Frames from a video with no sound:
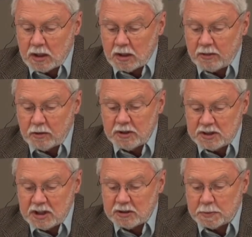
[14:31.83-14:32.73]

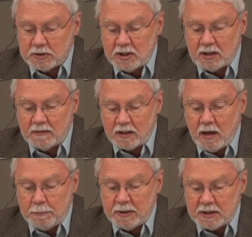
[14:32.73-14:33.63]
36% of the
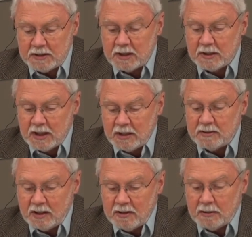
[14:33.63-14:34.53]
companies
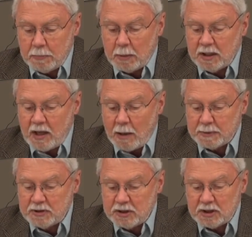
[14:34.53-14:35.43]
said that public
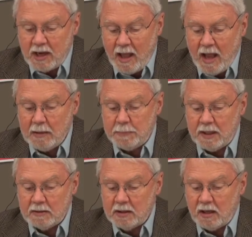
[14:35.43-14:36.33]
opposition had
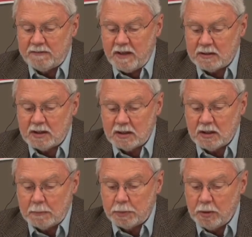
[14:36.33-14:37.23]
been
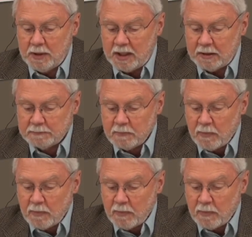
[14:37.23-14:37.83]
affecting permitting,